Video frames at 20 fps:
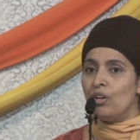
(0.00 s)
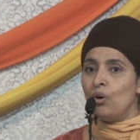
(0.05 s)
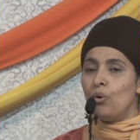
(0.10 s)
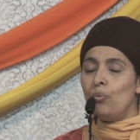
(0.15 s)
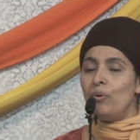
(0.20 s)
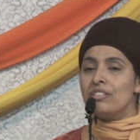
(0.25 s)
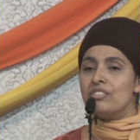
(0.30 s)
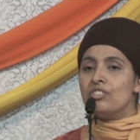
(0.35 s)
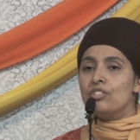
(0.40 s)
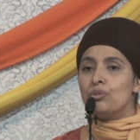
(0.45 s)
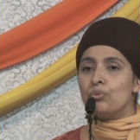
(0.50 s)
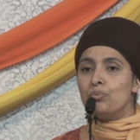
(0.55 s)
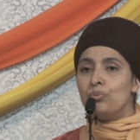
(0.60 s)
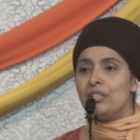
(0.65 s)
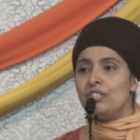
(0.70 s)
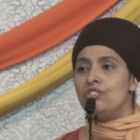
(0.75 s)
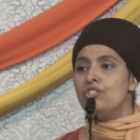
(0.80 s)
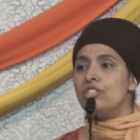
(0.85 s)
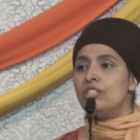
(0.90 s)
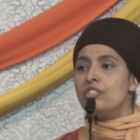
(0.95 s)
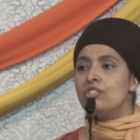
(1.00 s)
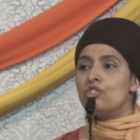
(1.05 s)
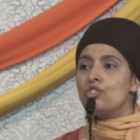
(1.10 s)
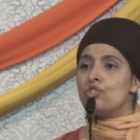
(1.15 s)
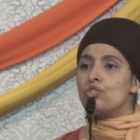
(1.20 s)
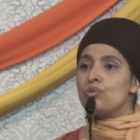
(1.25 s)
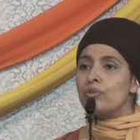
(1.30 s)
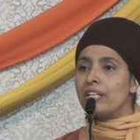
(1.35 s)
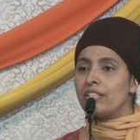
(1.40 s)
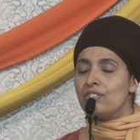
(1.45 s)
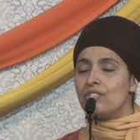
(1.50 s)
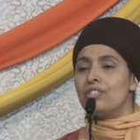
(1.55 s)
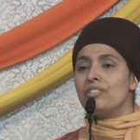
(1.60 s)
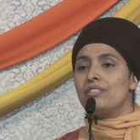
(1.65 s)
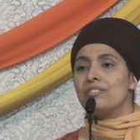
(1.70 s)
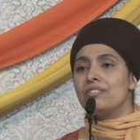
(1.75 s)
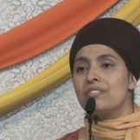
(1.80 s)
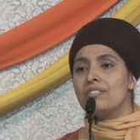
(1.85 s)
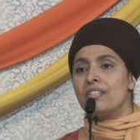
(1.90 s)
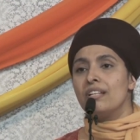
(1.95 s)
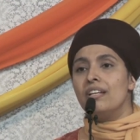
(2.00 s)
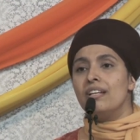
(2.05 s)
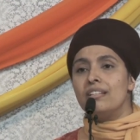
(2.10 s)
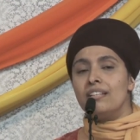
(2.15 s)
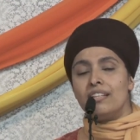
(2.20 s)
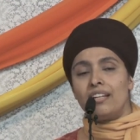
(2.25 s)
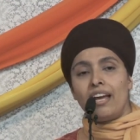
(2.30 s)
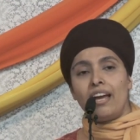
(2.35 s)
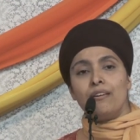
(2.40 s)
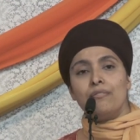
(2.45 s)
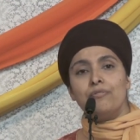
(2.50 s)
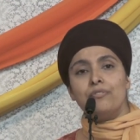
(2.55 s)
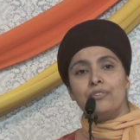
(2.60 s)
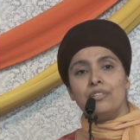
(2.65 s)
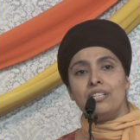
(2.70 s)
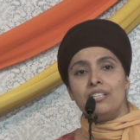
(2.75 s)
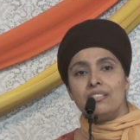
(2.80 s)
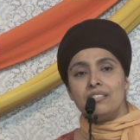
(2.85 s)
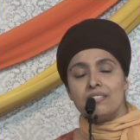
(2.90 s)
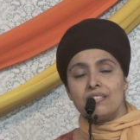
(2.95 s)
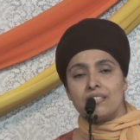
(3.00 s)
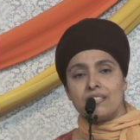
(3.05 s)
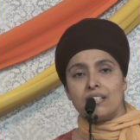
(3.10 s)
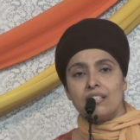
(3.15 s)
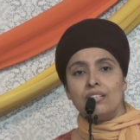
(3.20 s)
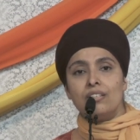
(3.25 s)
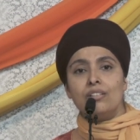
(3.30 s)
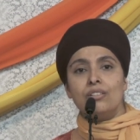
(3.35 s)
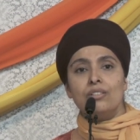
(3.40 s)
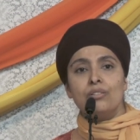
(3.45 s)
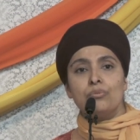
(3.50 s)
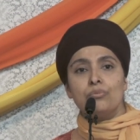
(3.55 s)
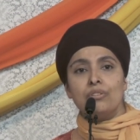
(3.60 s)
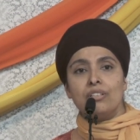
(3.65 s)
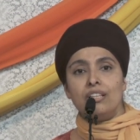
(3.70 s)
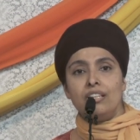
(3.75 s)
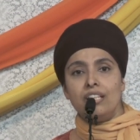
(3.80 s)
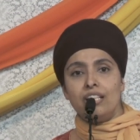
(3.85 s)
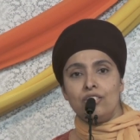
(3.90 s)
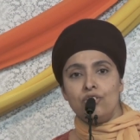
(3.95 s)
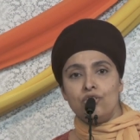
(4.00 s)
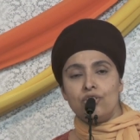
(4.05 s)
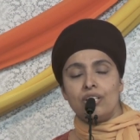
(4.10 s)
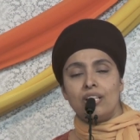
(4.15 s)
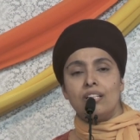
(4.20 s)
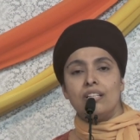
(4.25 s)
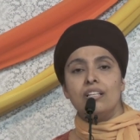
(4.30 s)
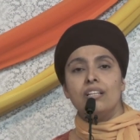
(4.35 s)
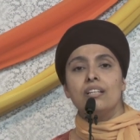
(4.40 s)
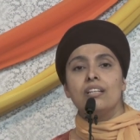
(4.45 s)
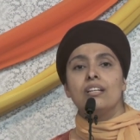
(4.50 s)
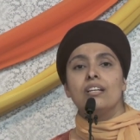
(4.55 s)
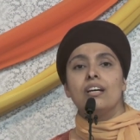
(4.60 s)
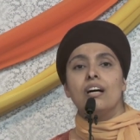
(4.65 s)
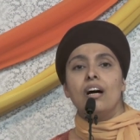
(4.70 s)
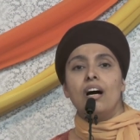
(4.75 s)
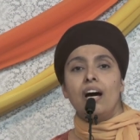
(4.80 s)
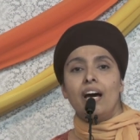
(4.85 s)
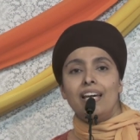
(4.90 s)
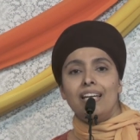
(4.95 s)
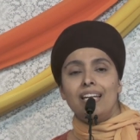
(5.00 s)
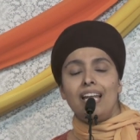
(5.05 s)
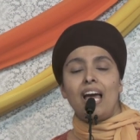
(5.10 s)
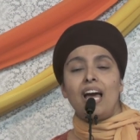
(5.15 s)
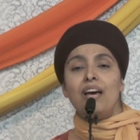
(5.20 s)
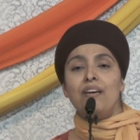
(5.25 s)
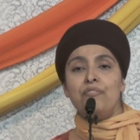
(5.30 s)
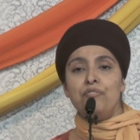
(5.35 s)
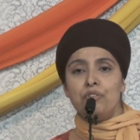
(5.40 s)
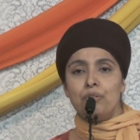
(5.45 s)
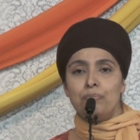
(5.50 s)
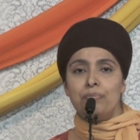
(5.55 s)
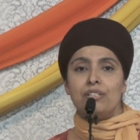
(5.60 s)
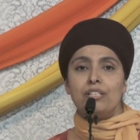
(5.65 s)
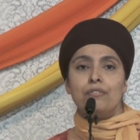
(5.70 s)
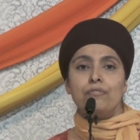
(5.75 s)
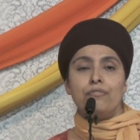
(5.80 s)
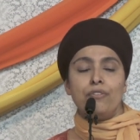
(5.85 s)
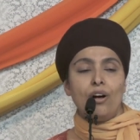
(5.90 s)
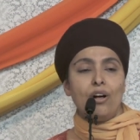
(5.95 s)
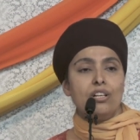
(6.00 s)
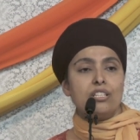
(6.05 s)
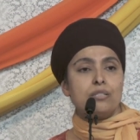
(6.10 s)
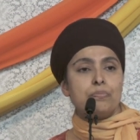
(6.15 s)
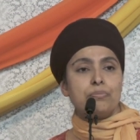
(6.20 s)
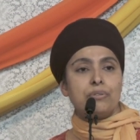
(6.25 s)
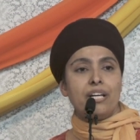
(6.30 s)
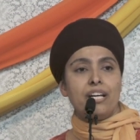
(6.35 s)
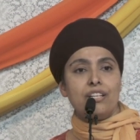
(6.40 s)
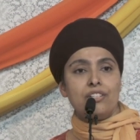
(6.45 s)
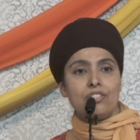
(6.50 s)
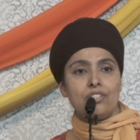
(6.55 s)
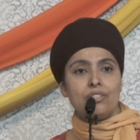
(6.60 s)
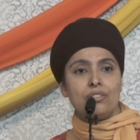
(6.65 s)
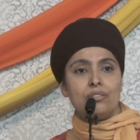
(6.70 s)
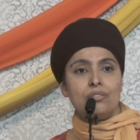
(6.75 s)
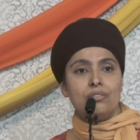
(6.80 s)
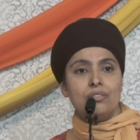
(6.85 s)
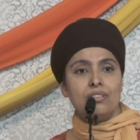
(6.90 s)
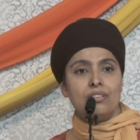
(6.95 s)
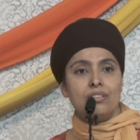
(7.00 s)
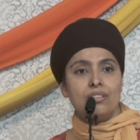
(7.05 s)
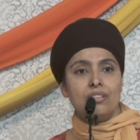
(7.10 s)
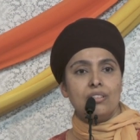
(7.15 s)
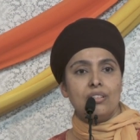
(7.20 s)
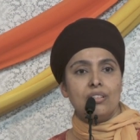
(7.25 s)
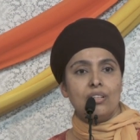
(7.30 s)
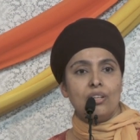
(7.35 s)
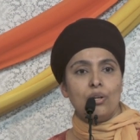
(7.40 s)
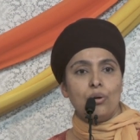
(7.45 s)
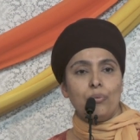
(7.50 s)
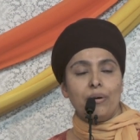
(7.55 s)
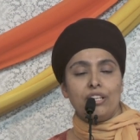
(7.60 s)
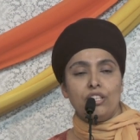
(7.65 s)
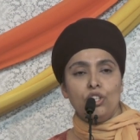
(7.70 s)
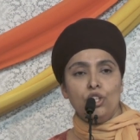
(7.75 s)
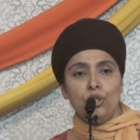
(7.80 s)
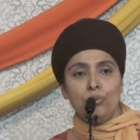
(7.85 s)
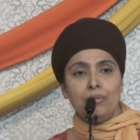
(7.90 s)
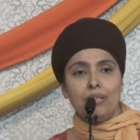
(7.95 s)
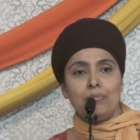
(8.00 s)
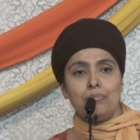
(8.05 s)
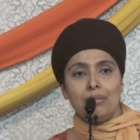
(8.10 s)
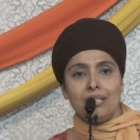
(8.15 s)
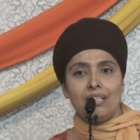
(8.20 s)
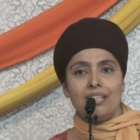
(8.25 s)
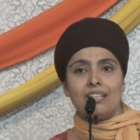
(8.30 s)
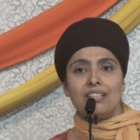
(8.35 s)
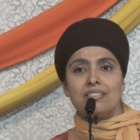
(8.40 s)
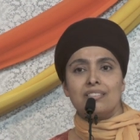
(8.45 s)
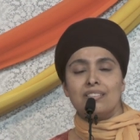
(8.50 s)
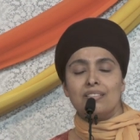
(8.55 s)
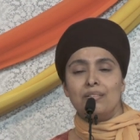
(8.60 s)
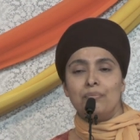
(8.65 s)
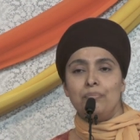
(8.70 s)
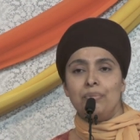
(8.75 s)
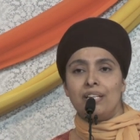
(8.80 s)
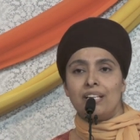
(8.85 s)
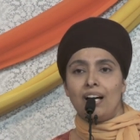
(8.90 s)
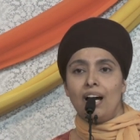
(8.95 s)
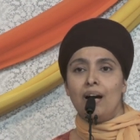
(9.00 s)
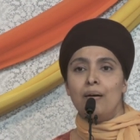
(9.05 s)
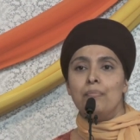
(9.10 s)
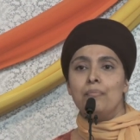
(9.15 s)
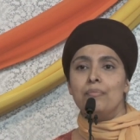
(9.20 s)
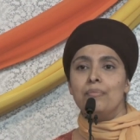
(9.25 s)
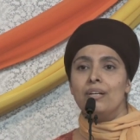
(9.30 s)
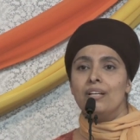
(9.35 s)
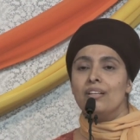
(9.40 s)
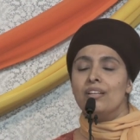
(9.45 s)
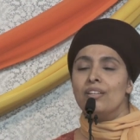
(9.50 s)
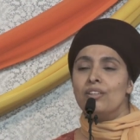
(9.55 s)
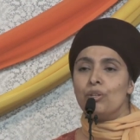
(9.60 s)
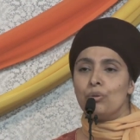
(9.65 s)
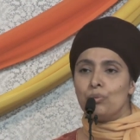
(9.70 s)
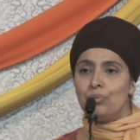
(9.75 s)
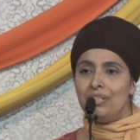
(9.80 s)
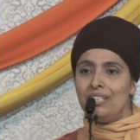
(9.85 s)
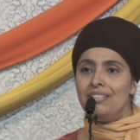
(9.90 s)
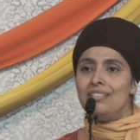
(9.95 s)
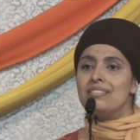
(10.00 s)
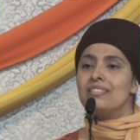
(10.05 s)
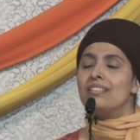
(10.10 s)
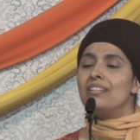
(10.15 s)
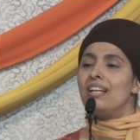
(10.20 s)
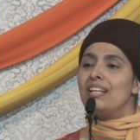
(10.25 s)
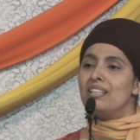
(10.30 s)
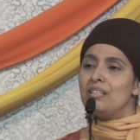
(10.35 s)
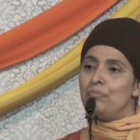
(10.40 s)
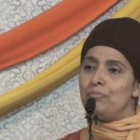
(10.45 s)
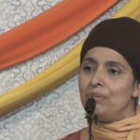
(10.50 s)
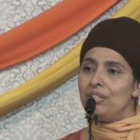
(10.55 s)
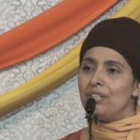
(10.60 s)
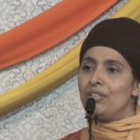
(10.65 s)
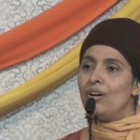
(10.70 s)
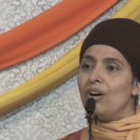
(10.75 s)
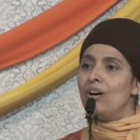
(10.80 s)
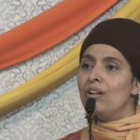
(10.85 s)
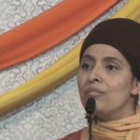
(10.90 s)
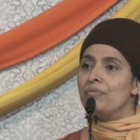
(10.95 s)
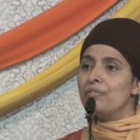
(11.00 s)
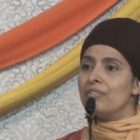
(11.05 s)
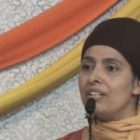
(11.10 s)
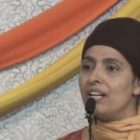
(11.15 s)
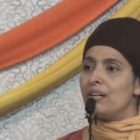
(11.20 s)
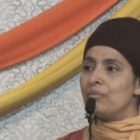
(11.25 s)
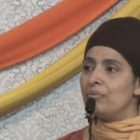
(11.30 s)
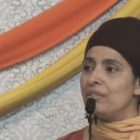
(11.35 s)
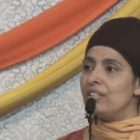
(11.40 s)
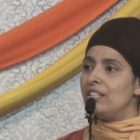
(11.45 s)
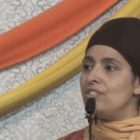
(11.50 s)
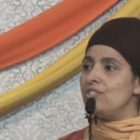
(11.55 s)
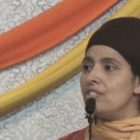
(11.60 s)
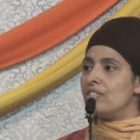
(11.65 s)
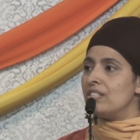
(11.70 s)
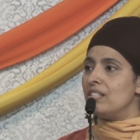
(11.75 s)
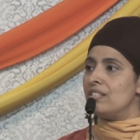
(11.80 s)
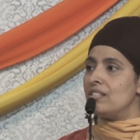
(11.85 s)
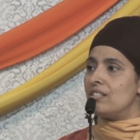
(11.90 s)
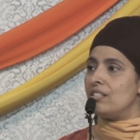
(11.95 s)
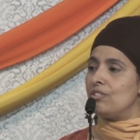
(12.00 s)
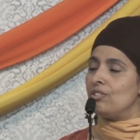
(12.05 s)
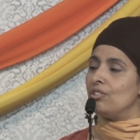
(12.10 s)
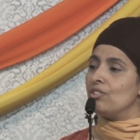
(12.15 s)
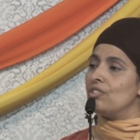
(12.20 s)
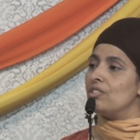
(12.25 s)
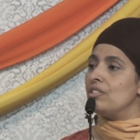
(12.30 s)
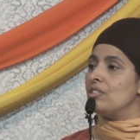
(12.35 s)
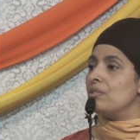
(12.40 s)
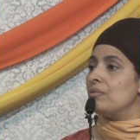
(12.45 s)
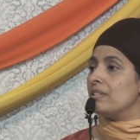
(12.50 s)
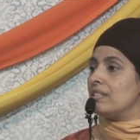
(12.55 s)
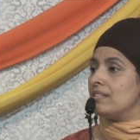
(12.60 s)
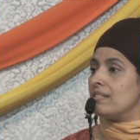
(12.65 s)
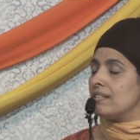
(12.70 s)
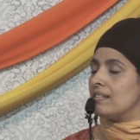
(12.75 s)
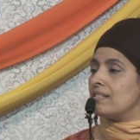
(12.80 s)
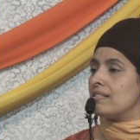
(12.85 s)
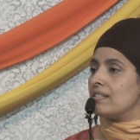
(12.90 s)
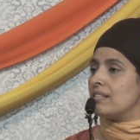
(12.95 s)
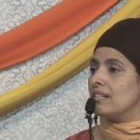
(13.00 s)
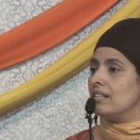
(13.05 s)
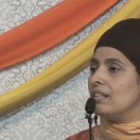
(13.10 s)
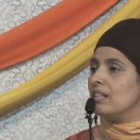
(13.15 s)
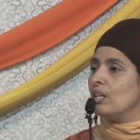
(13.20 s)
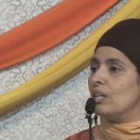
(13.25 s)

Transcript: was the rigid structures that every single religion inevitably falls prey to when human beings become the reason and the be all for that religious institution to exist.